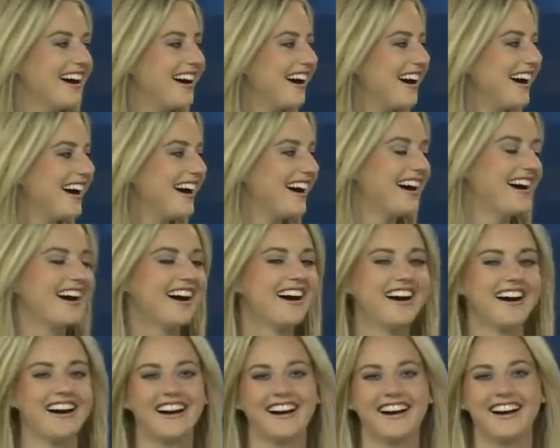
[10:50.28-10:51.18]

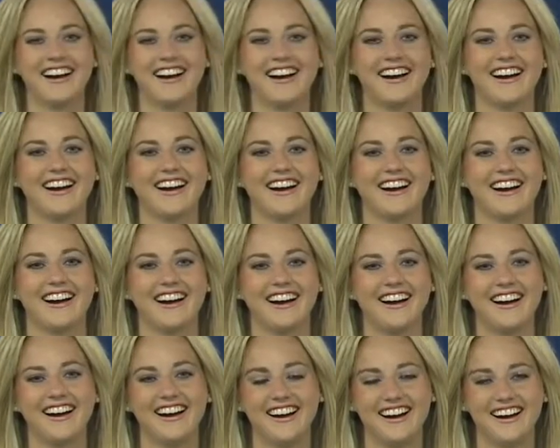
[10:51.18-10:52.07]

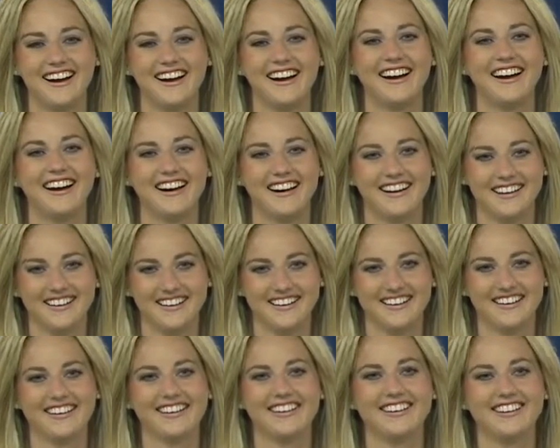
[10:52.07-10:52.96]

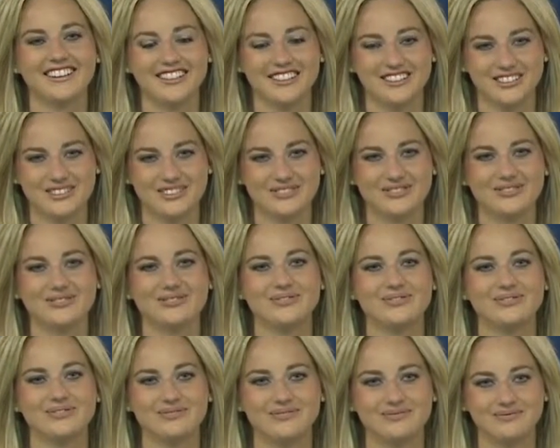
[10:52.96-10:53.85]

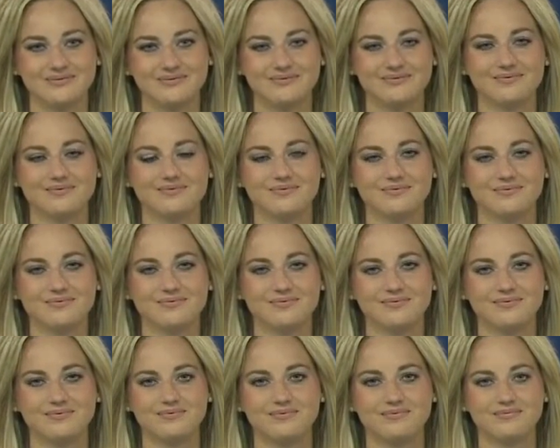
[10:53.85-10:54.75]

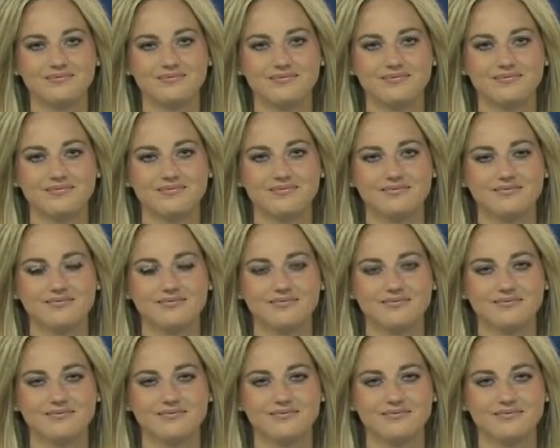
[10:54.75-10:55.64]

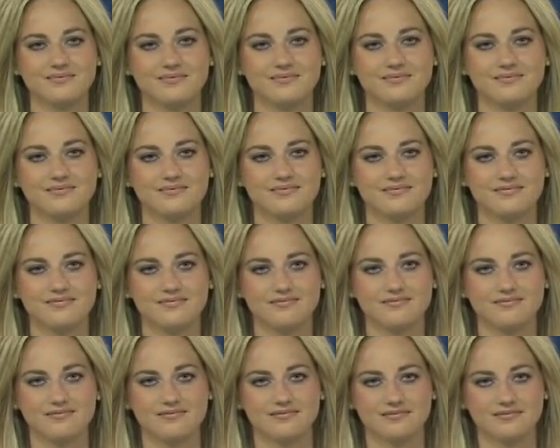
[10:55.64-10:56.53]

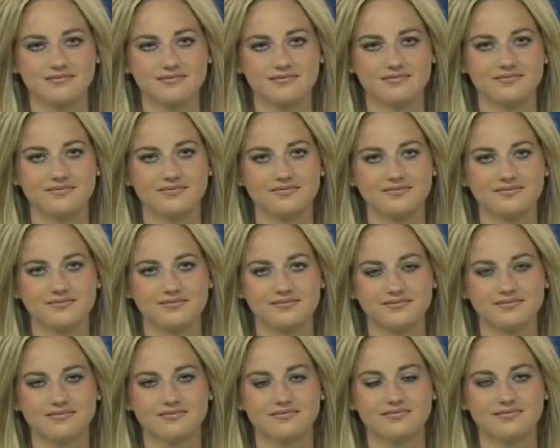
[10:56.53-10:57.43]

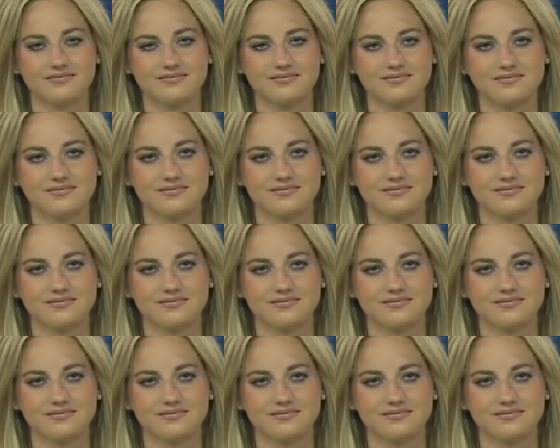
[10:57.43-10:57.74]
This person isn't speaking.